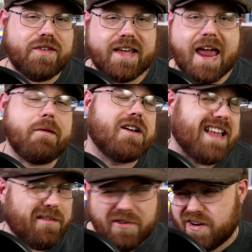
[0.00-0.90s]
of a gamer, because
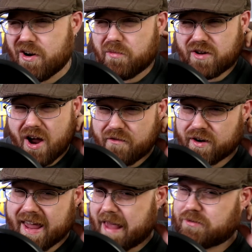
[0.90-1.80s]
I really don't
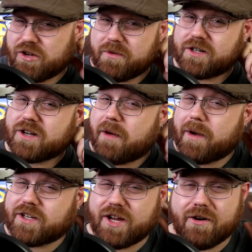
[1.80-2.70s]
cover games too much on
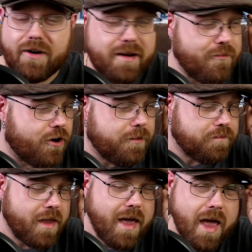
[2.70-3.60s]
my channel anymore.
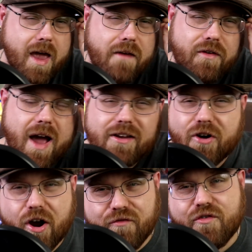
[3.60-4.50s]
If you guys
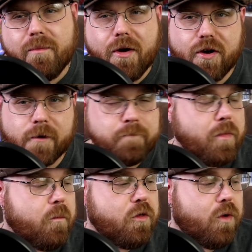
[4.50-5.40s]
are unfamiliar
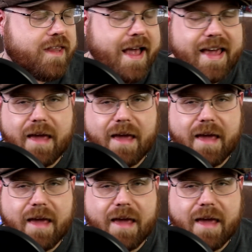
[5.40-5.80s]
with what that